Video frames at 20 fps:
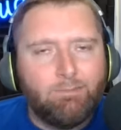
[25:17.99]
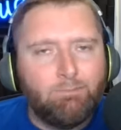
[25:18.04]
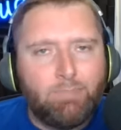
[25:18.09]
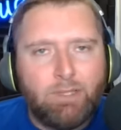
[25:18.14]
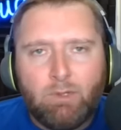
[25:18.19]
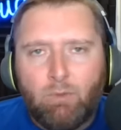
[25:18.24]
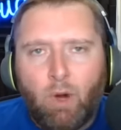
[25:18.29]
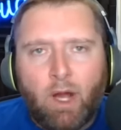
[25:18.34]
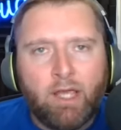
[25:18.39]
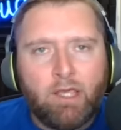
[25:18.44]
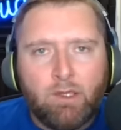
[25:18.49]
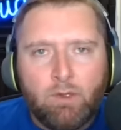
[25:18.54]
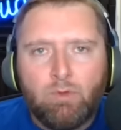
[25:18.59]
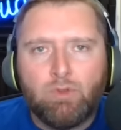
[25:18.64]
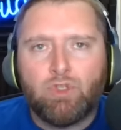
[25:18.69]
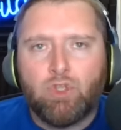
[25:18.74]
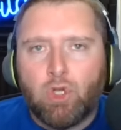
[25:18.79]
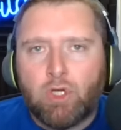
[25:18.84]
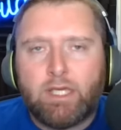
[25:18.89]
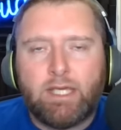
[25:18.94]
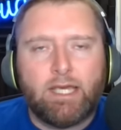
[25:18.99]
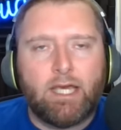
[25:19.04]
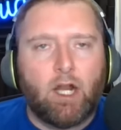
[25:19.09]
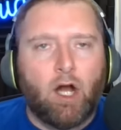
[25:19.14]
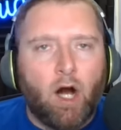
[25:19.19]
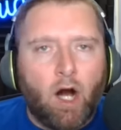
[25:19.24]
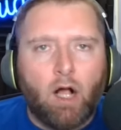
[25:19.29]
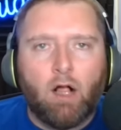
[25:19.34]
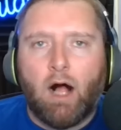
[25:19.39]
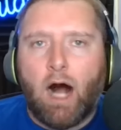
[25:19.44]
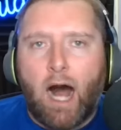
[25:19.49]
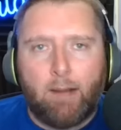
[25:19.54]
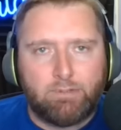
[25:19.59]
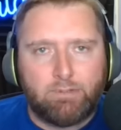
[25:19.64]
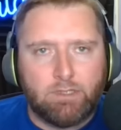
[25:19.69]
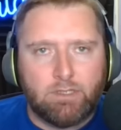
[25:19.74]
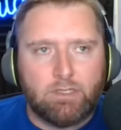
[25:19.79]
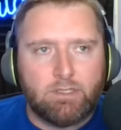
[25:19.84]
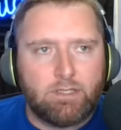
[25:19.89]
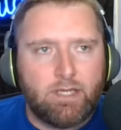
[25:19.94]
BYU is looking at all
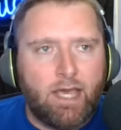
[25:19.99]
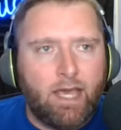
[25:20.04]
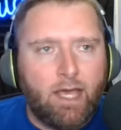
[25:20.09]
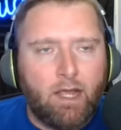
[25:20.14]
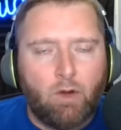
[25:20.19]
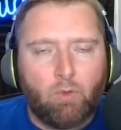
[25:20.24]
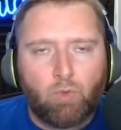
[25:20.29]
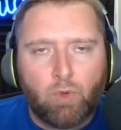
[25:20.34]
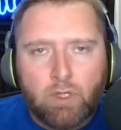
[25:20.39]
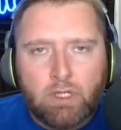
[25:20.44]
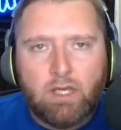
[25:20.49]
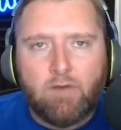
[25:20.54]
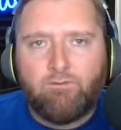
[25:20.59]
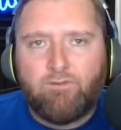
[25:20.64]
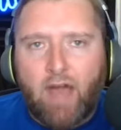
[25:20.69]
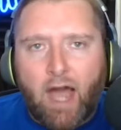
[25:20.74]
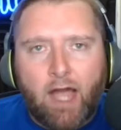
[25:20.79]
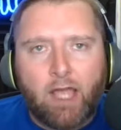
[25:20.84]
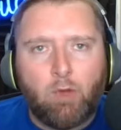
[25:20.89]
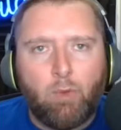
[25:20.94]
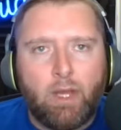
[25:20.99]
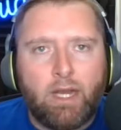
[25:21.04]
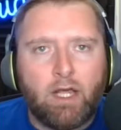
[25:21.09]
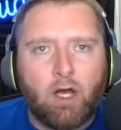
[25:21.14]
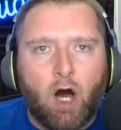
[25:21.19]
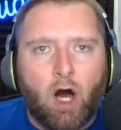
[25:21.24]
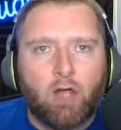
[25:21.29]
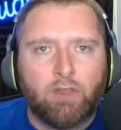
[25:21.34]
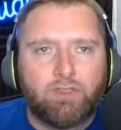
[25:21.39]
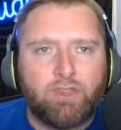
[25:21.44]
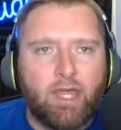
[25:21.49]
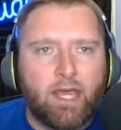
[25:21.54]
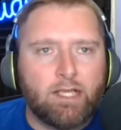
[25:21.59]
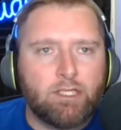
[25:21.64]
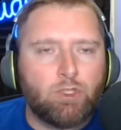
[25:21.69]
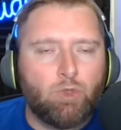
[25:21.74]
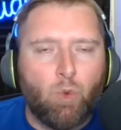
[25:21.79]
options and really evaluating all things.